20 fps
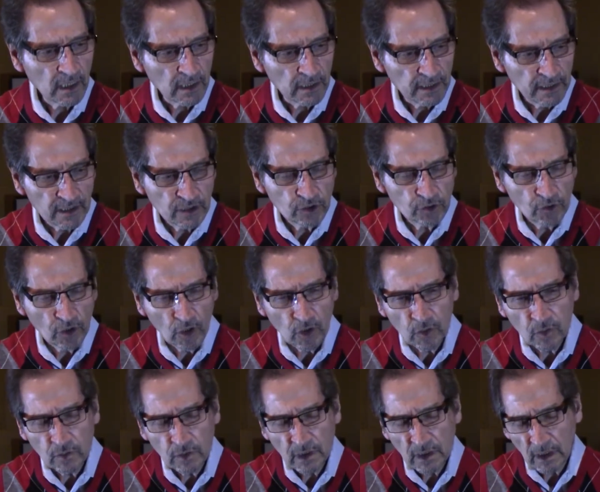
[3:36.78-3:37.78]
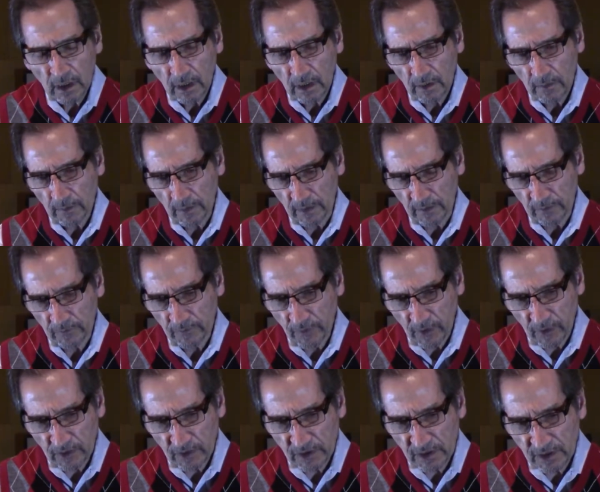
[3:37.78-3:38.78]
intro,
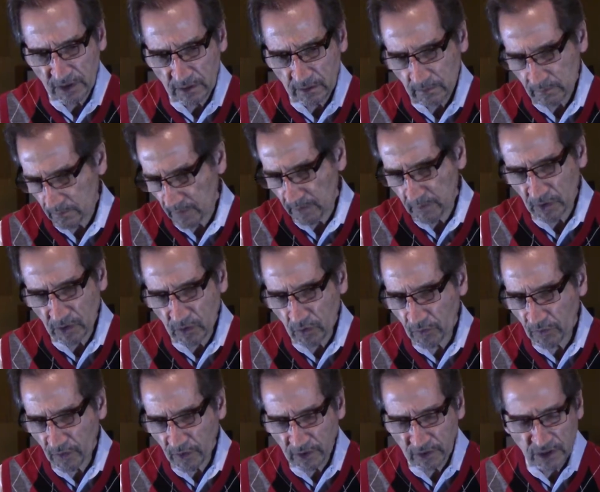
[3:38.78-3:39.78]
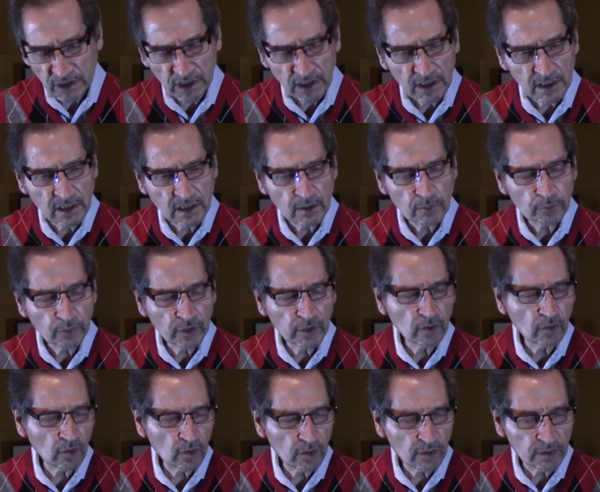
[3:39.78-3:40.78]
verse, maybe two verses,
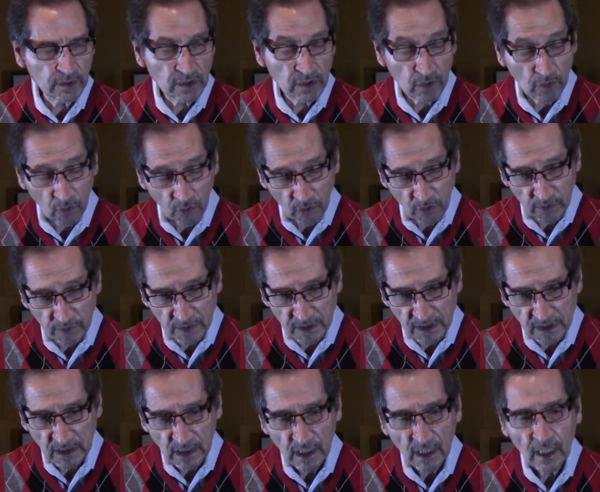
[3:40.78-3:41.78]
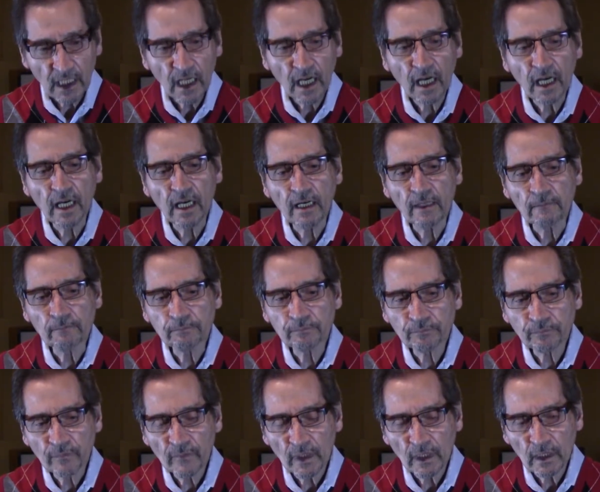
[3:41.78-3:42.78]
pre-chorus, chorus,
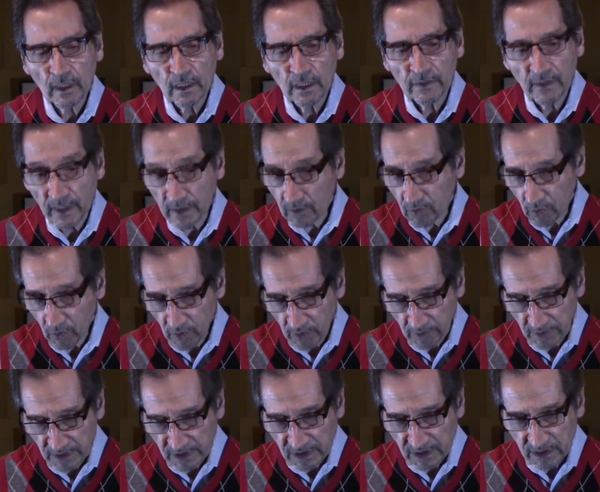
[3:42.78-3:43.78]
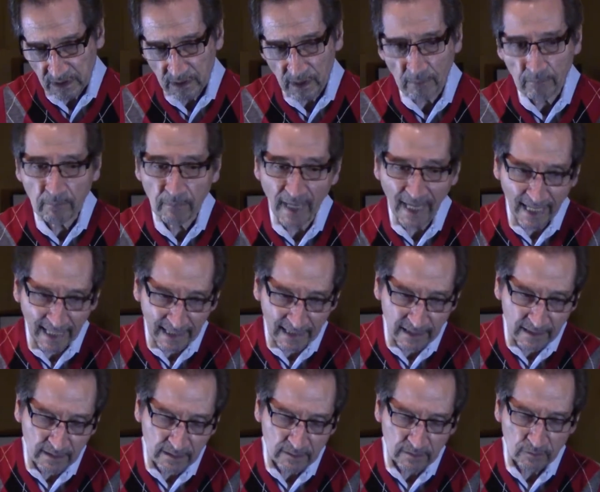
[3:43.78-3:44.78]
then a chorus, then
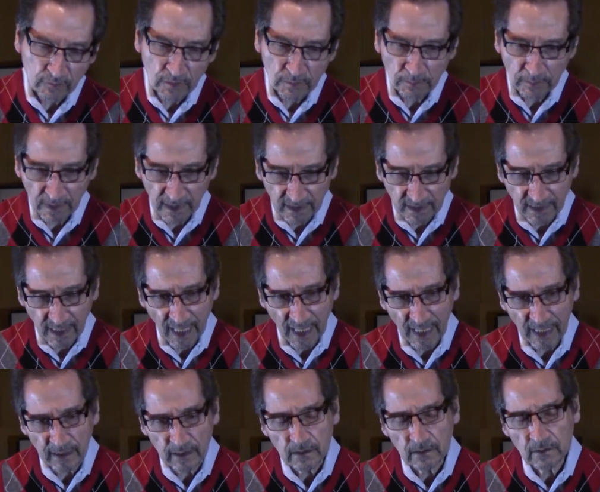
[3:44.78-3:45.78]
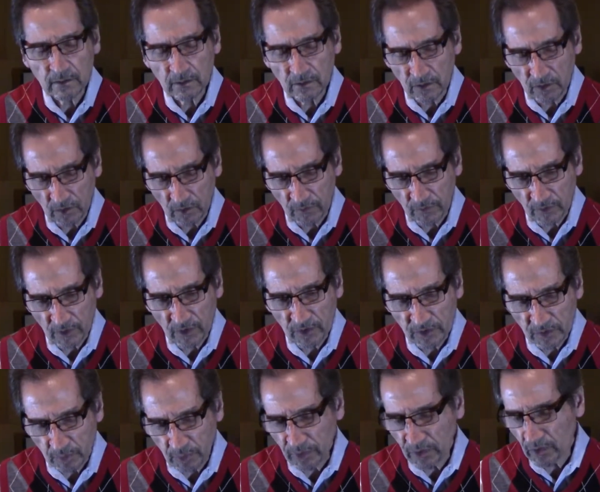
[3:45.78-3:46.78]
back, repeat that,
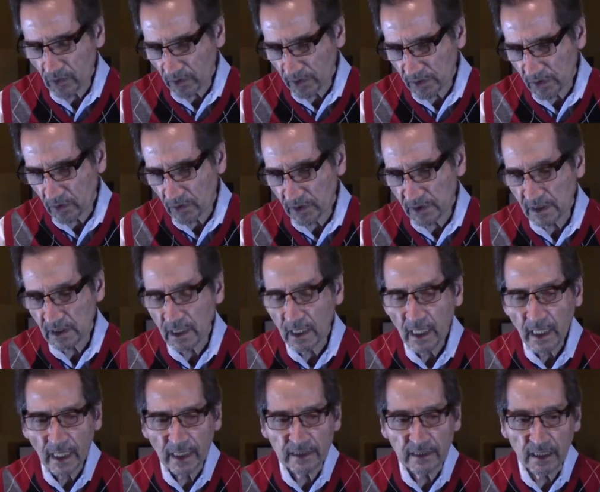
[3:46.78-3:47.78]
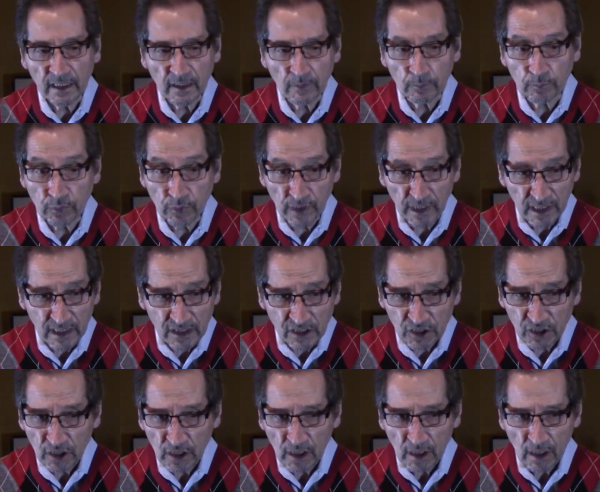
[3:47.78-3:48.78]
verse, pre-chorus, chorus, and then a
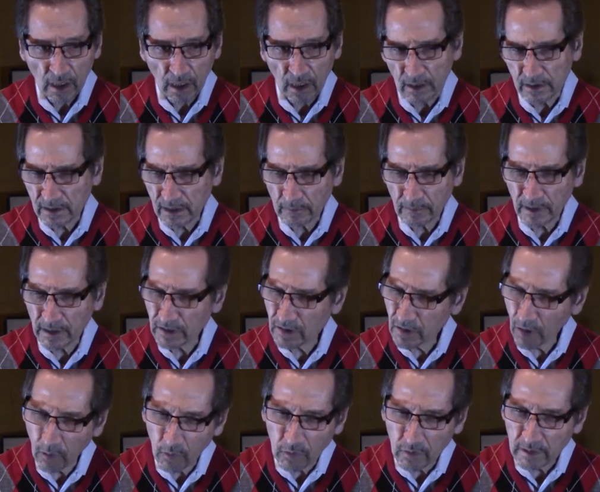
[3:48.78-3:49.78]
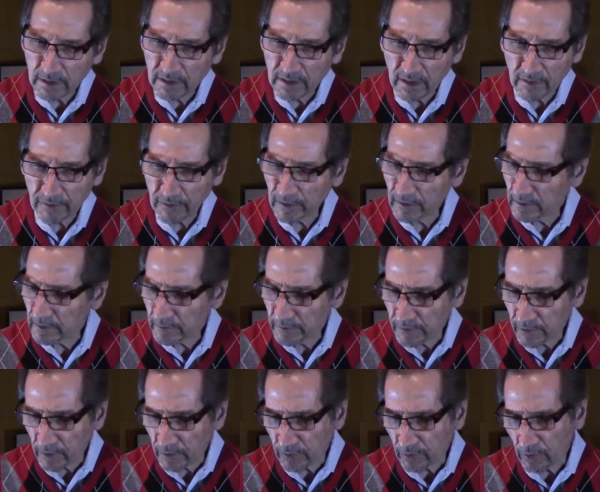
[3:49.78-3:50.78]
bridge, something totally different
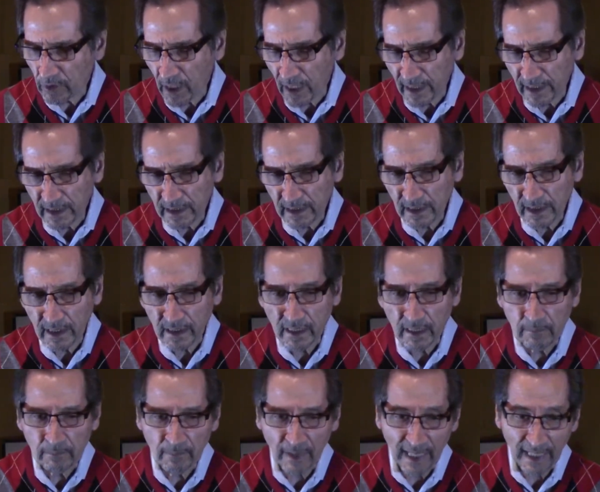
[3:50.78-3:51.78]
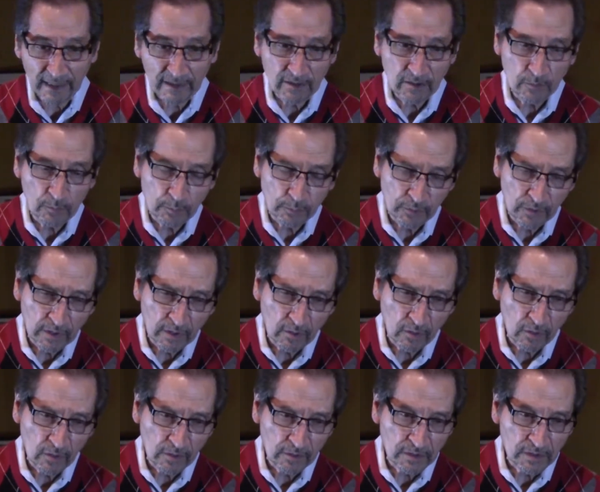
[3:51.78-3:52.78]
for variety, and then back to
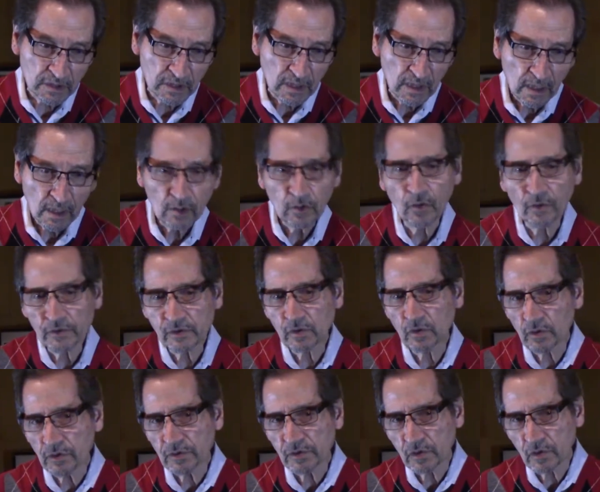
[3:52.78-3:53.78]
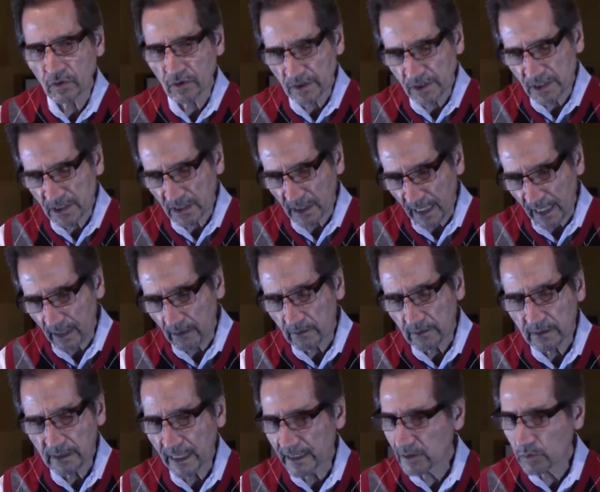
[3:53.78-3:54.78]
pre-chorus, chorus, chorus, chorus, and
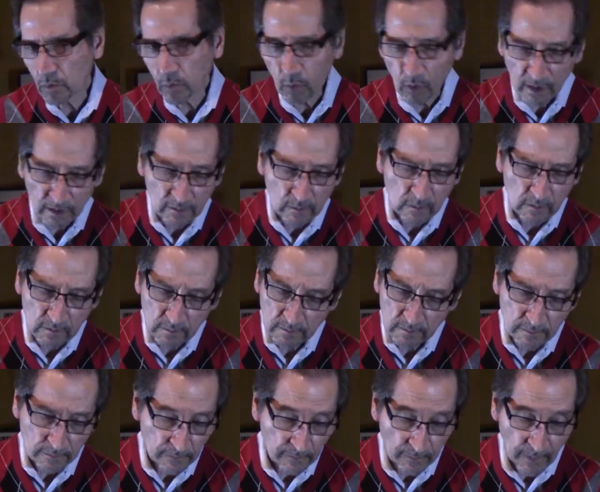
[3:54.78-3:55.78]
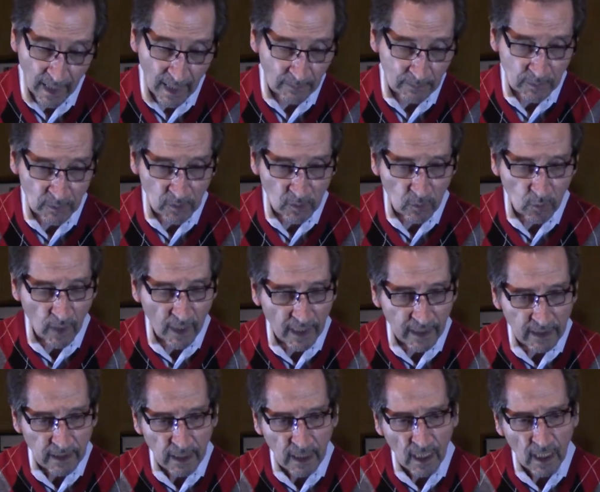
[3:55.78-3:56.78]
out. That's one popular
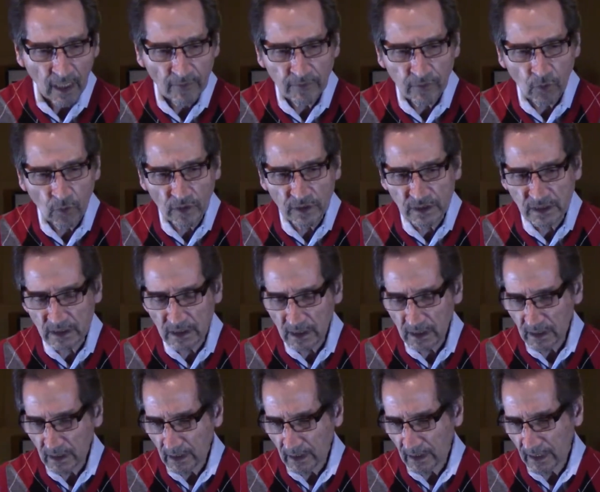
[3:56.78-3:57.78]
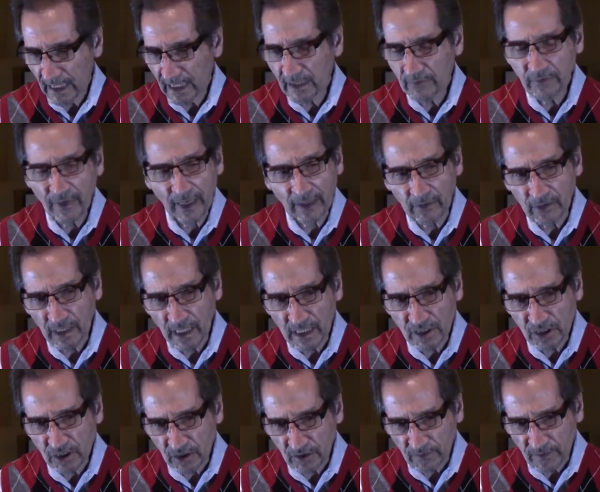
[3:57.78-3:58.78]
way. Of course, any
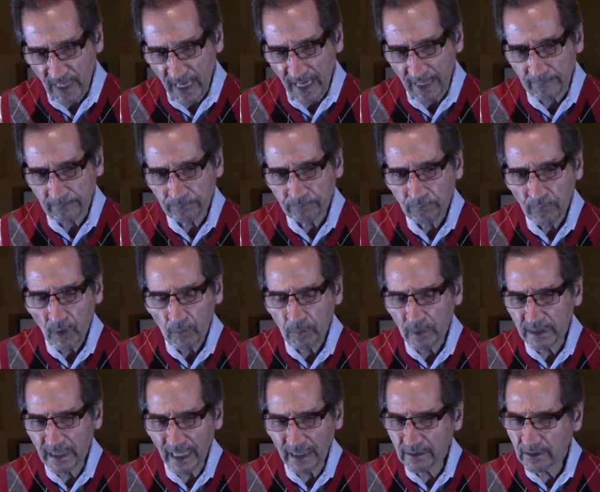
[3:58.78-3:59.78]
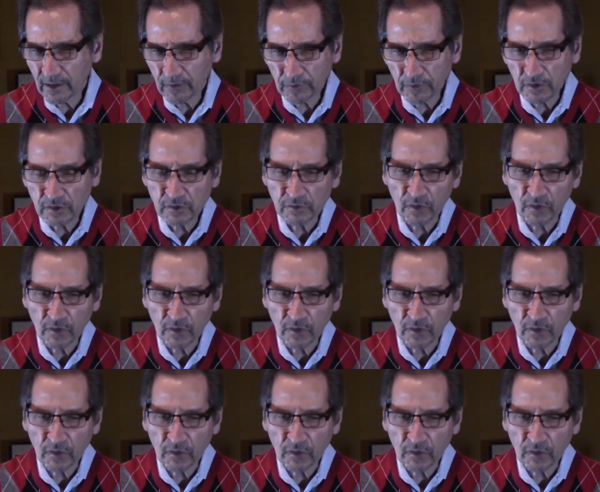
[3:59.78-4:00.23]
variation of that, but that differs